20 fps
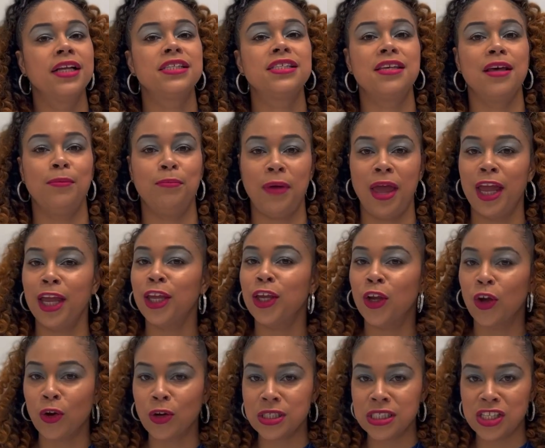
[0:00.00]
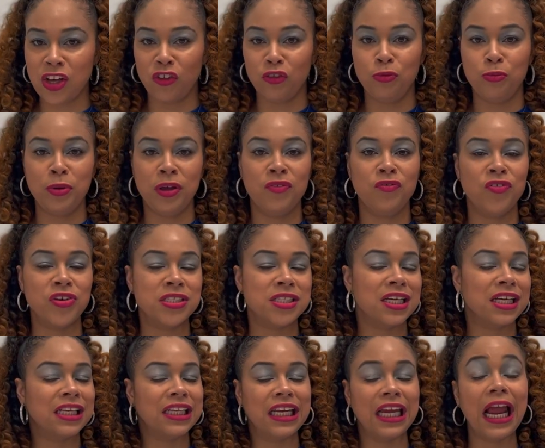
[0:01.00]
to make yourself be
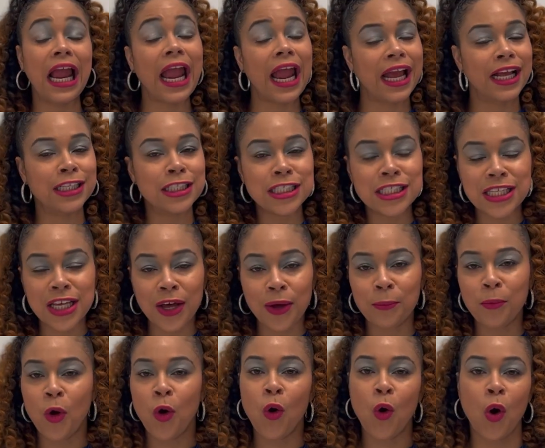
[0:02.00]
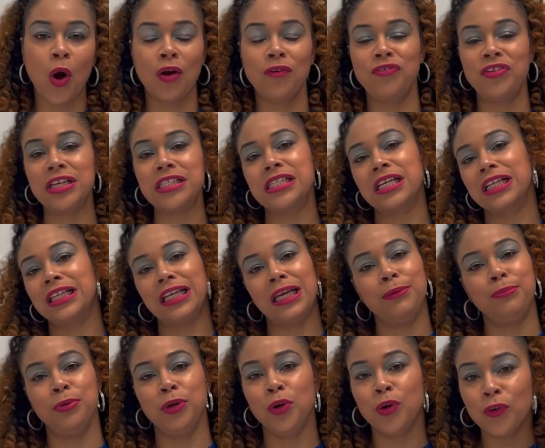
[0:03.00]
physically handsome or physically
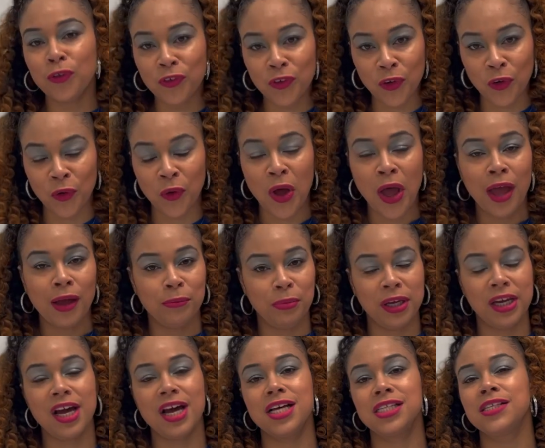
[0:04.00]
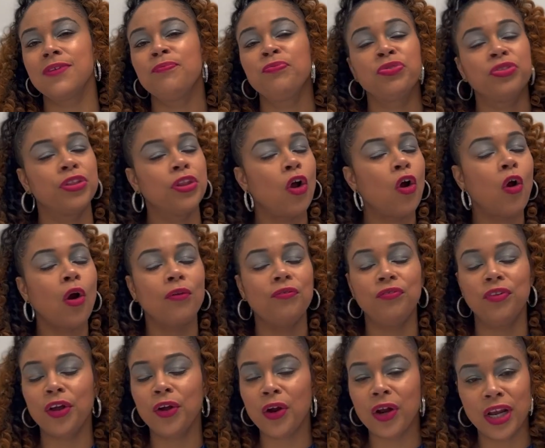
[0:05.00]
beautiful, because there are
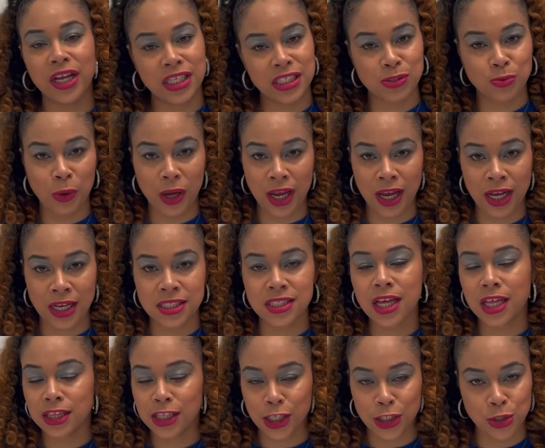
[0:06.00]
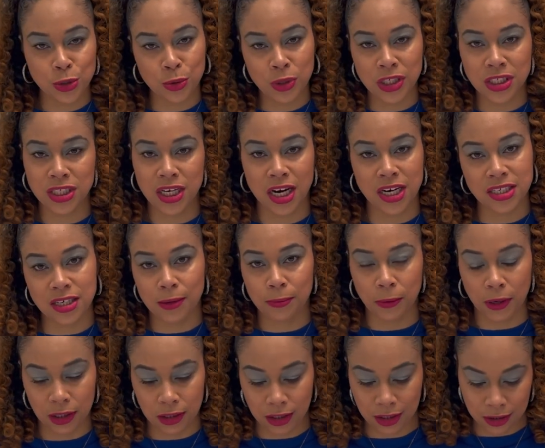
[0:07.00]
various ways that you can change up
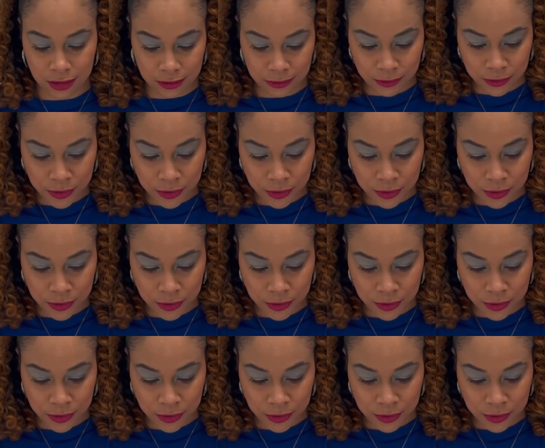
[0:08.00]
your look.